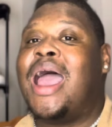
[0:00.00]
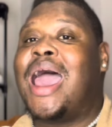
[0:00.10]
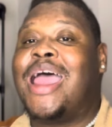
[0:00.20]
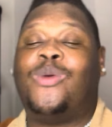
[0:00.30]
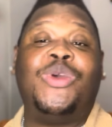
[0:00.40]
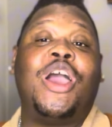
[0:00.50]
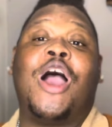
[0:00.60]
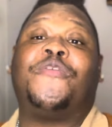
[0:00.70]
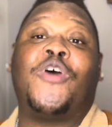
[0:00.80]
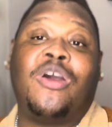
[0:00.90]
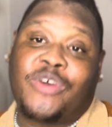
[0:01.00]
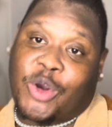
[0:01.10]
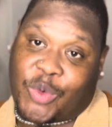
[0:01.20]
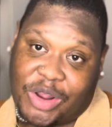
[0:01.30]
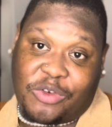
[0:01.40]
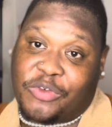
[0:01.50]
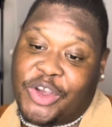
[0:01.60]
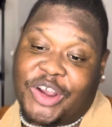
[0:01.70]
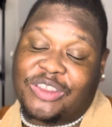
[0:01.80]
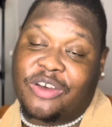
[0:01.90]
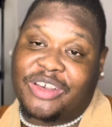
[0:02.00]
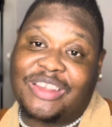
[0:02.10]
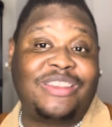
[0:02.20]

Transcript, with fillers: And we are forever grateful for your services.